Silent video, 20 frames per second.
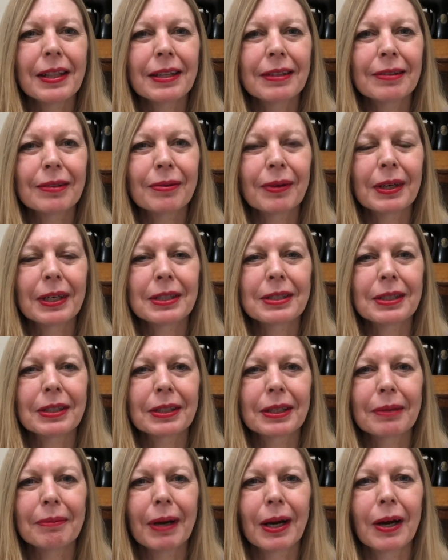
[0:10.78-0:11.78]
this is where I
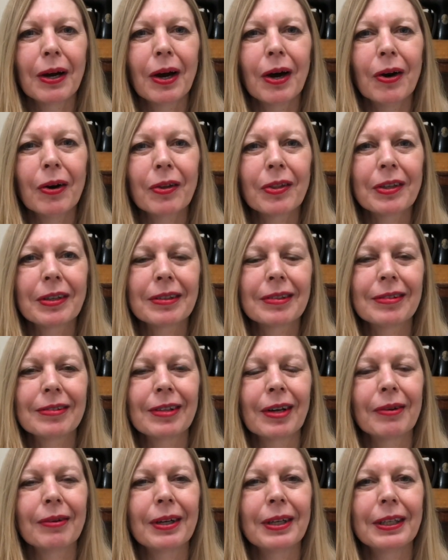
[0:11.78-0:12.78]
talk about all things
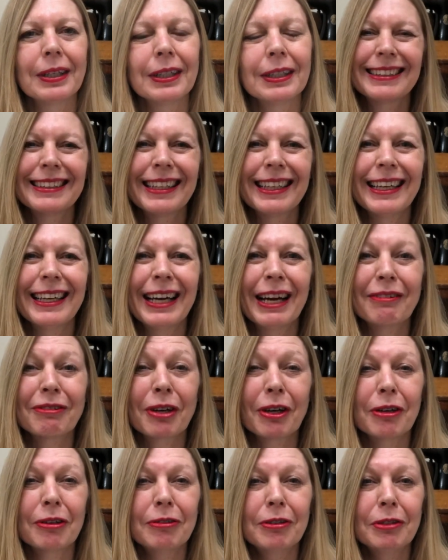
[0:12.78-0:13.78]
sewing. Today I've
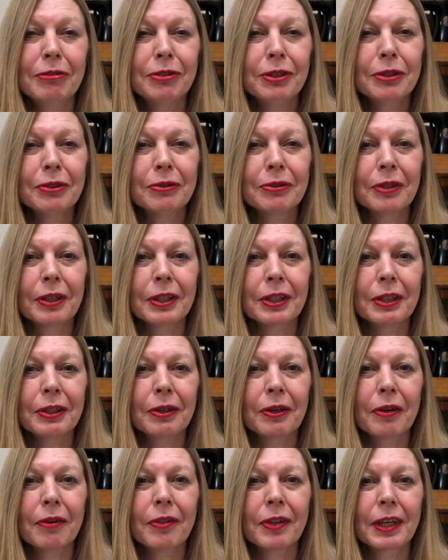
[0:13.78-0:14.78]
got a review for
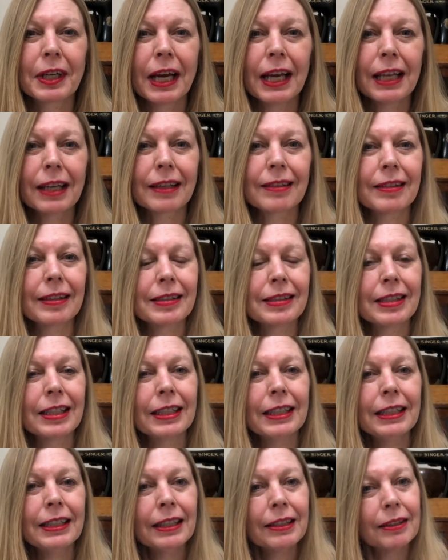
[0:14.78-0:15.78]
you of the Galaxy
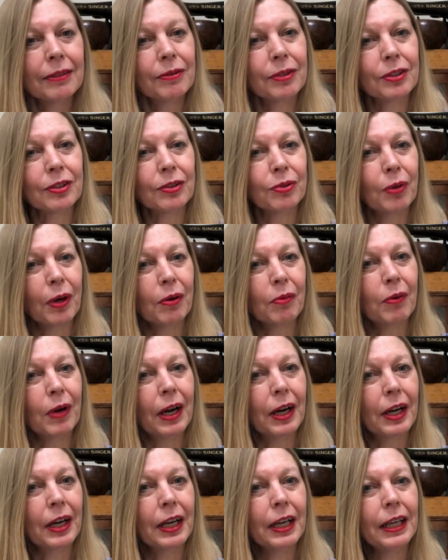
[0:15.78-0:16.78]
Tee, which is what I'm
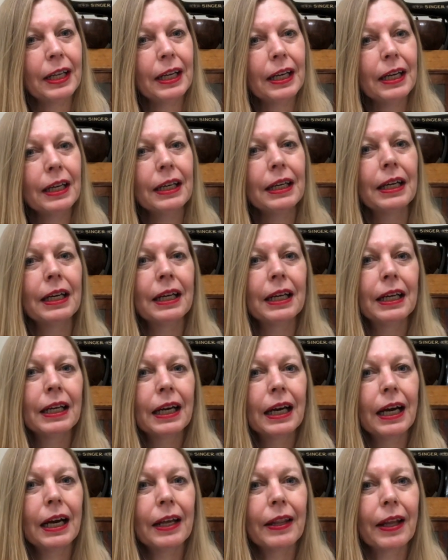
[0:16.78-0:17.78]
wearing here,
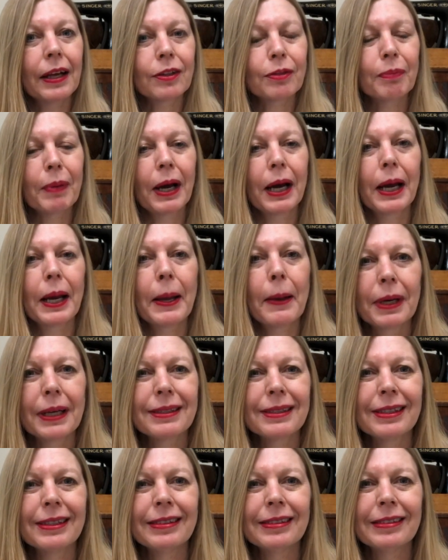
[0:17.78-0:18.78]
and that's by
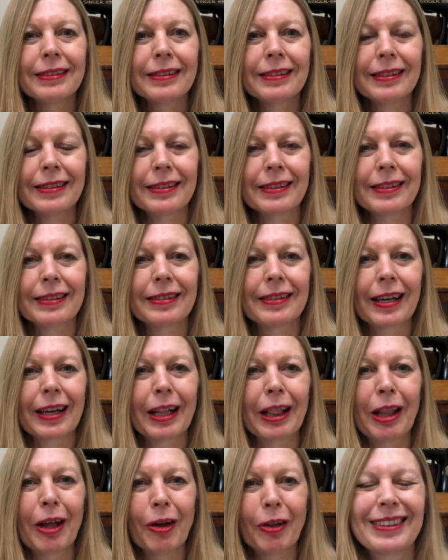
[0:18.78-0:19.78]
Pattern Scissors
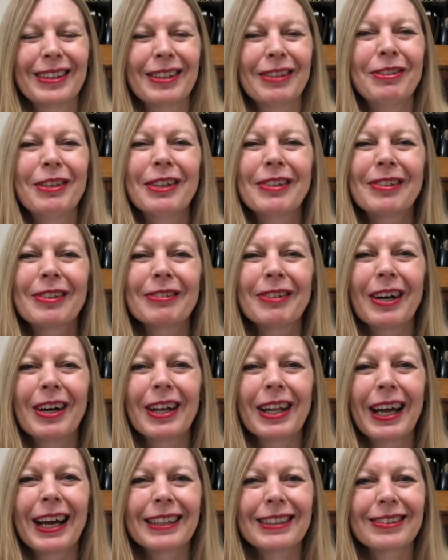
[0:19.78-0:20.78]
Cloth. So first of
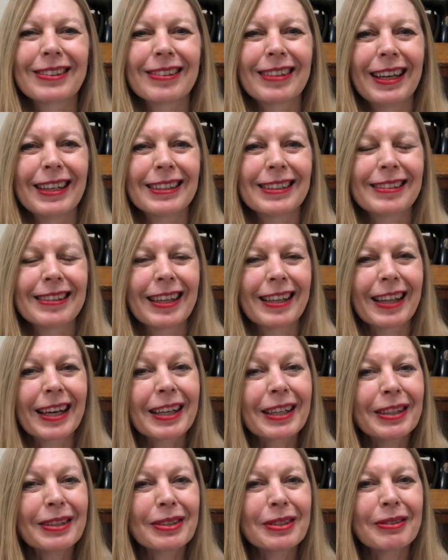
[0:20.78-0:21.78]
all, I'd just like to say
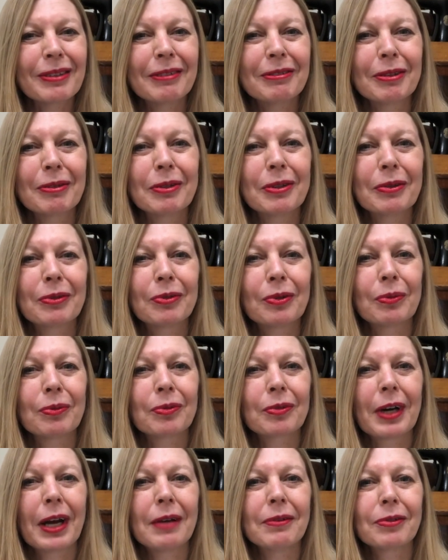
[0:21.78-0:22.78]
thank you to everyone who's
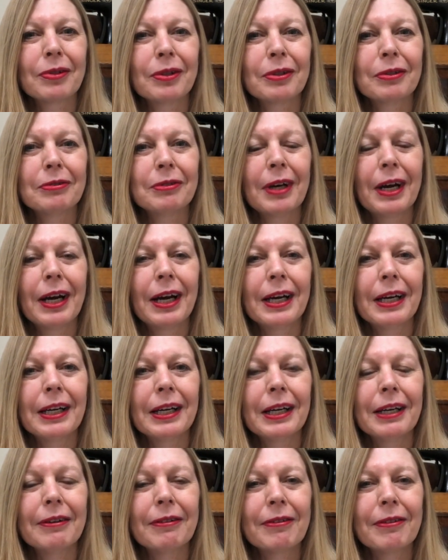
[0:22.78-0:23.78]
subscribed so far.
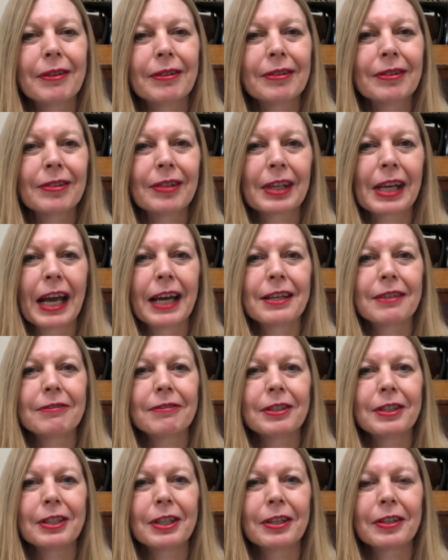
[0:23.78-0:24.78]
If this is the kind of
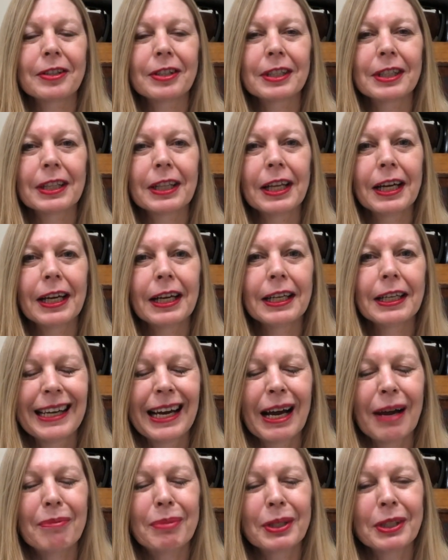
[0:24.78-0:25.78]
video that you like,
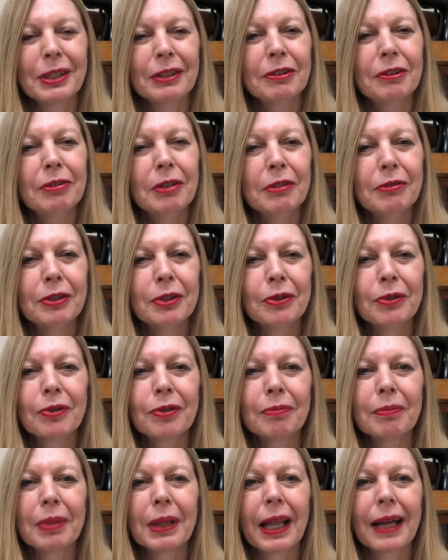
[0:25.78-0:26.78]
I bring you reviews
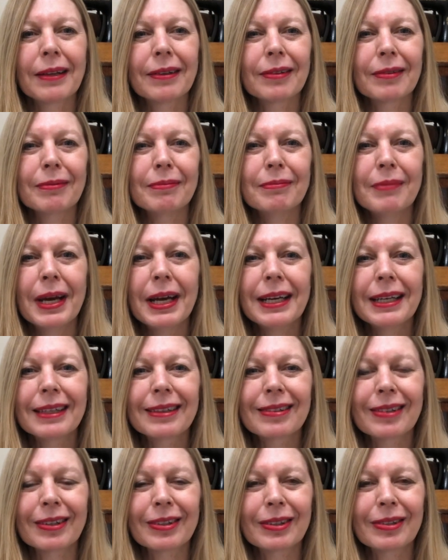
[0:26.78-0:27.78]
and plans and
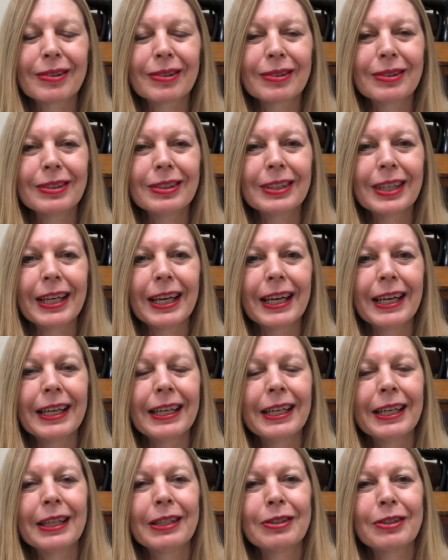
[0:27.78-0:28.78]
makes on a
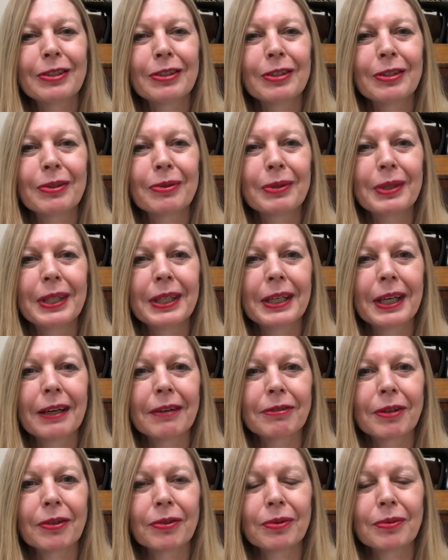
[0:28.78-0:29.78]
Sunday. During the week
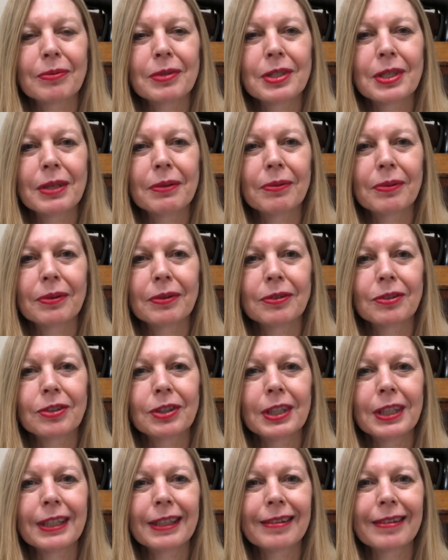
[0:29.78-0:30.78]
I've got some tips and
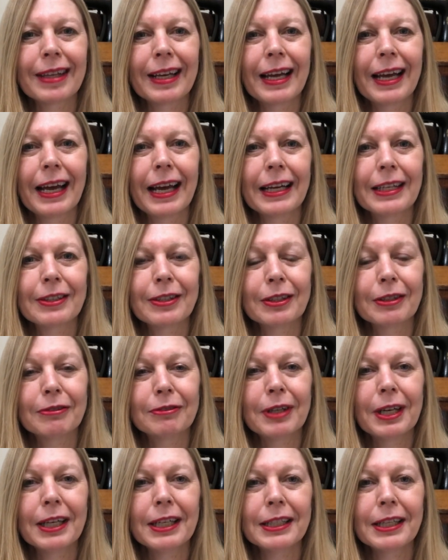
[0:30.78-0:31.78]
tricks, and on a
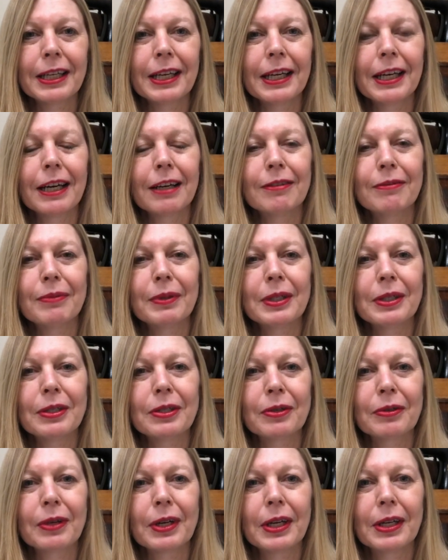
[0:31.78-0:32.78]
Friday I've been
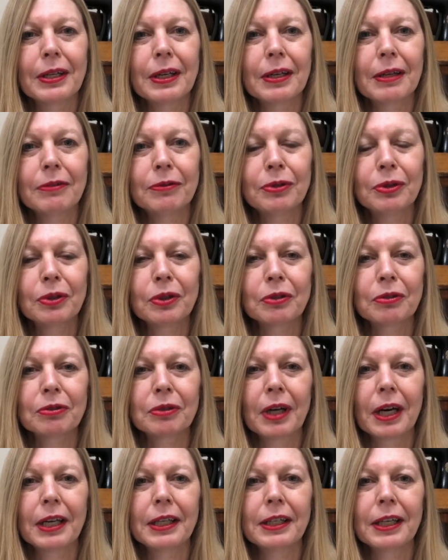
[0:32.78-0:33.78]
doing Frugal
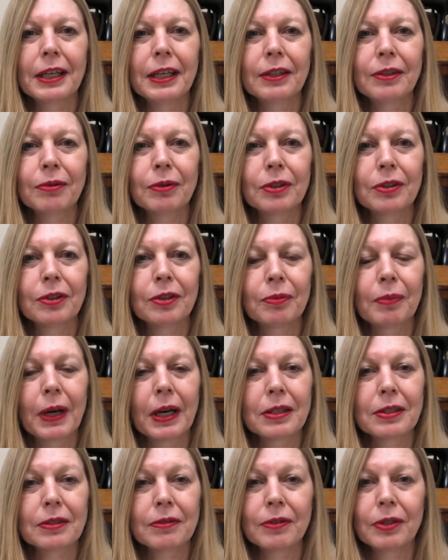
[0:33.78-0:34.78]
Fridays, which is
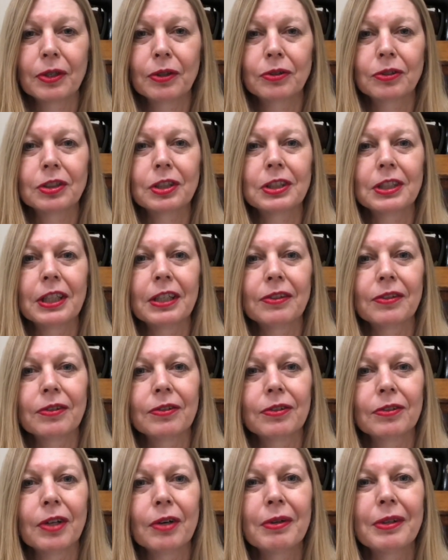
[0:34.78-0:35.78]
part of the 100 Days of
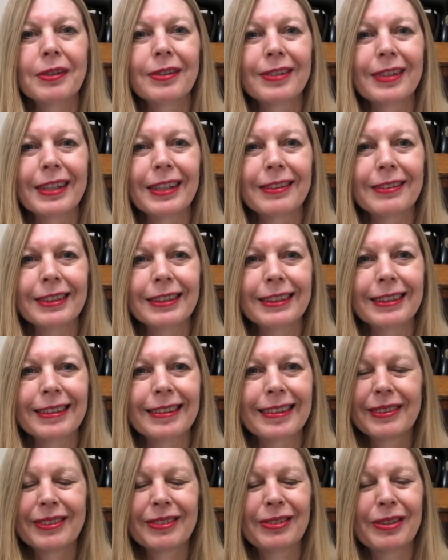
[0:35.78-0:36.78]
Sewing
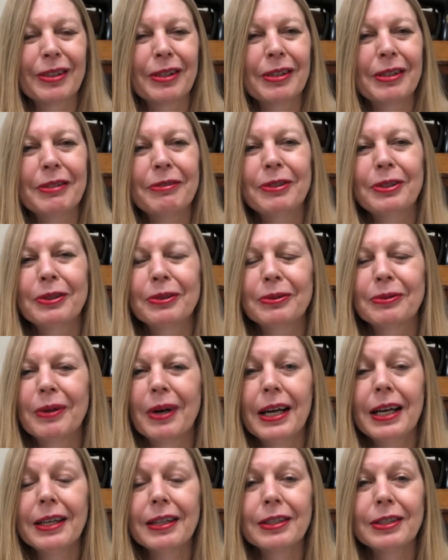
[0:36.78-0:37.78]
series. So if you
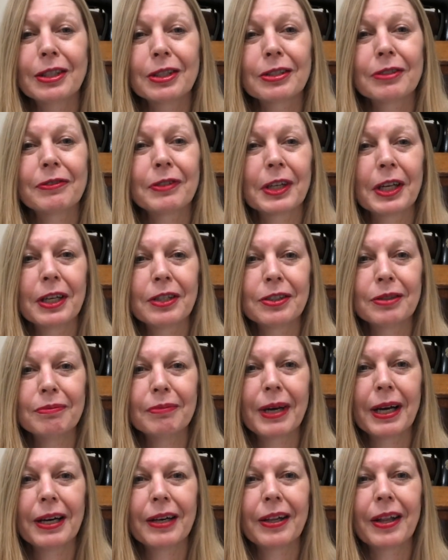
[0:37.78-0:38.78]
hit the
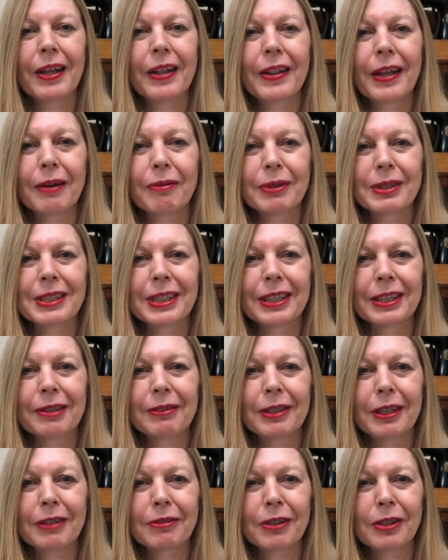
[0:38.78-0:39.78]
notification bell, that will tell you
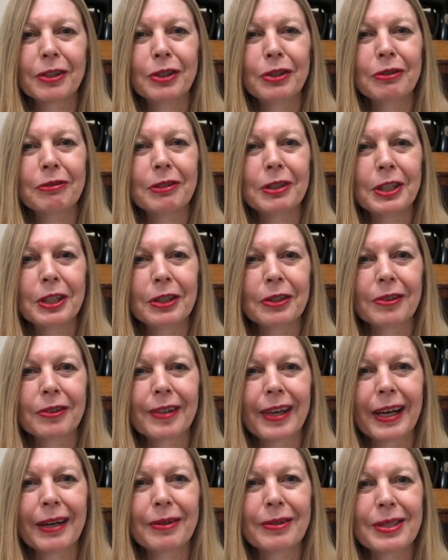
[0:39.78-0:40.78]
when I've got new videos
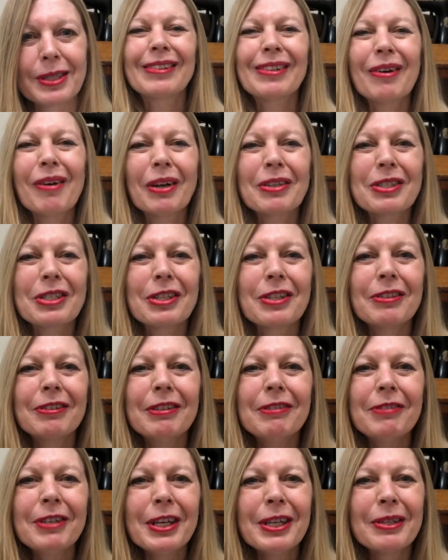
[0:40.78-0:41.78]
out. So on to the
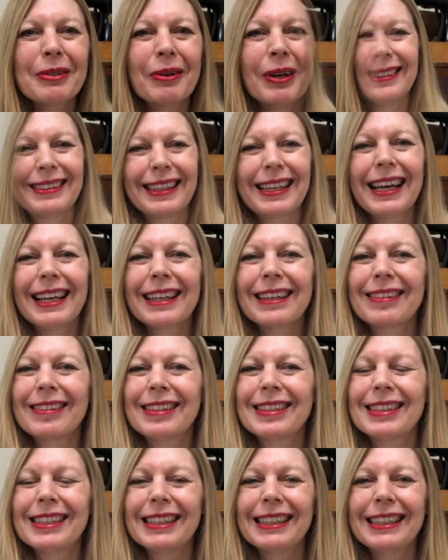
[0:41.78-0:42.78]
review. The Galaxy
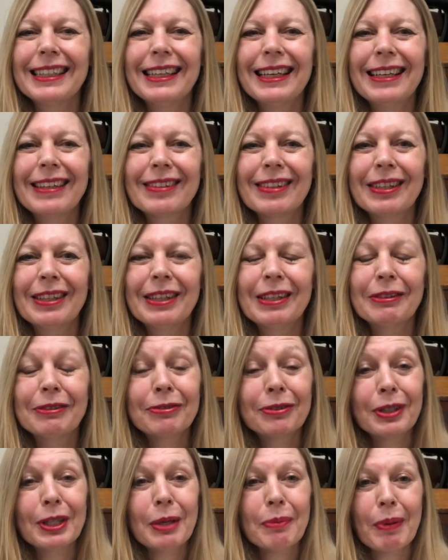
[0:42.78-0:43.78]
Tee is a
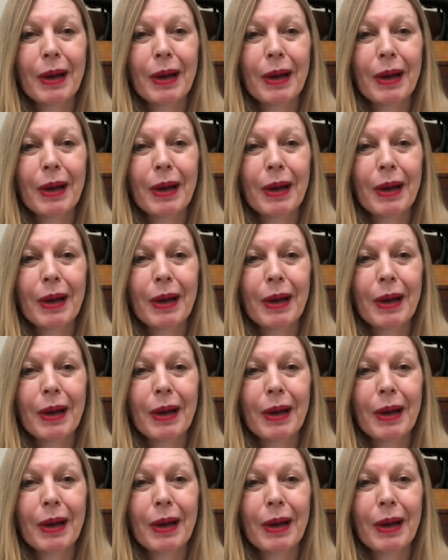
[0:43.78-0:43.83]
free